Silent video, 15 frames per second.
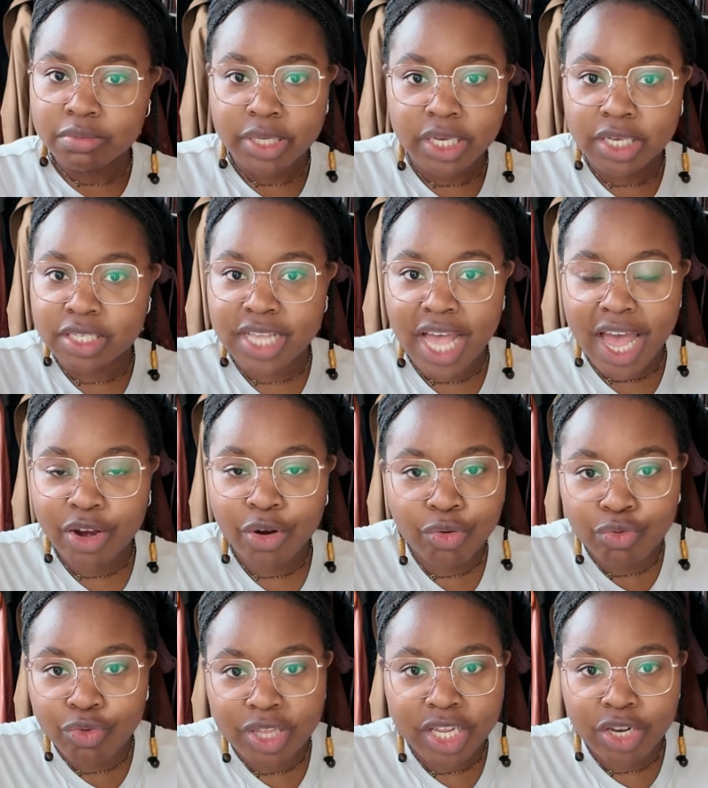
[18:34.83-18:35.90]
because I
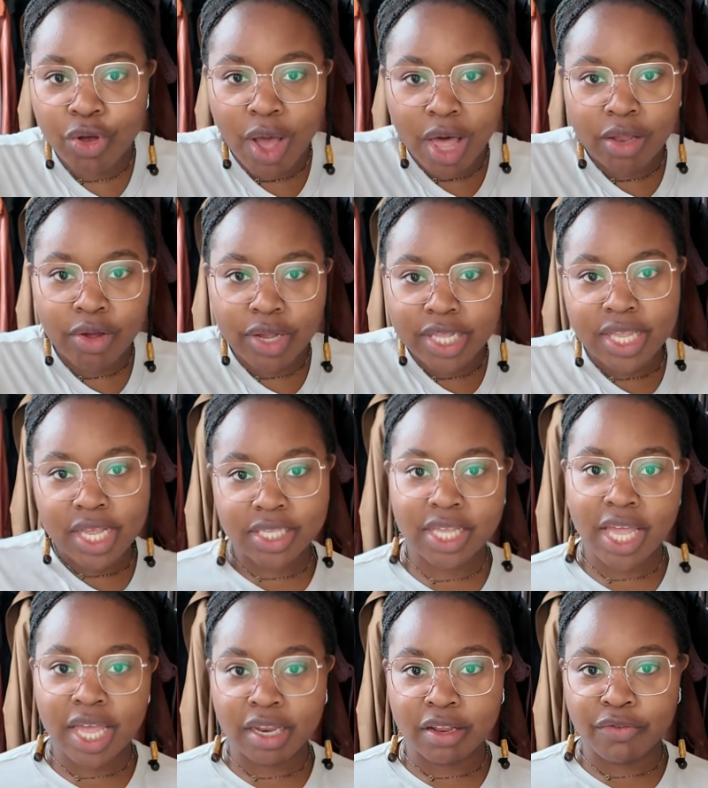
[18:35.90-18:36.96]
don't really know how long it takes
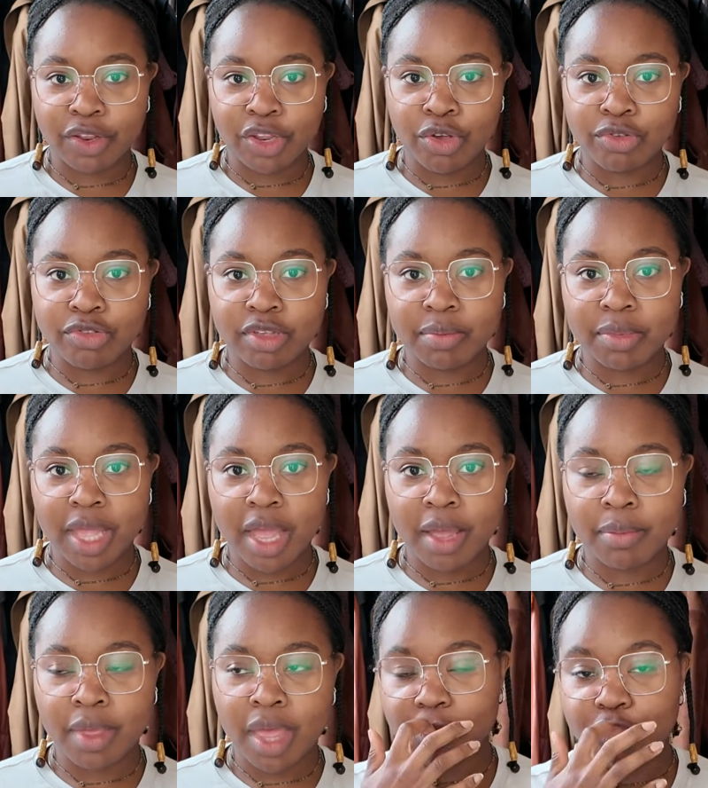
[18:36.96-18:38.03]
to edit videos sometimes.